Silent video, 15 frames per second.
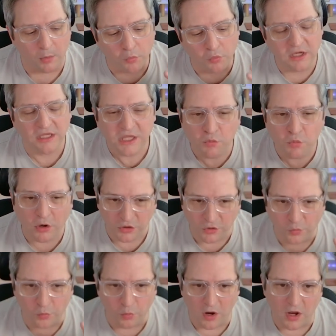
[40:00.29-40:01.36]
really what
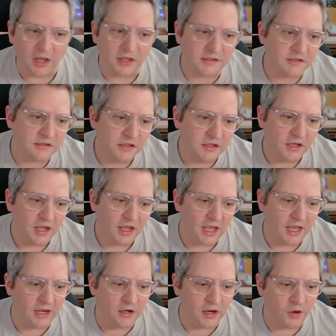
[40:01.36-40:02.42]
you want,
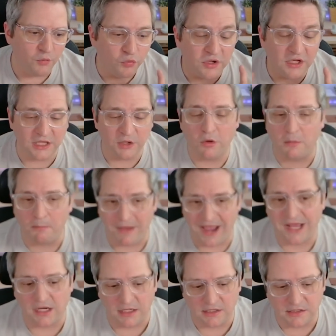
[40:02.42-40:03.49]
and really what
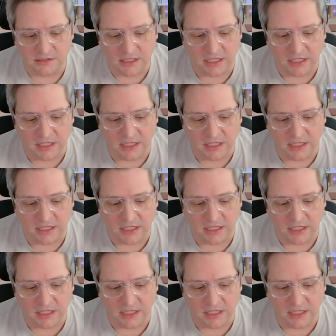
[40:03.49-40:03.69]
matters,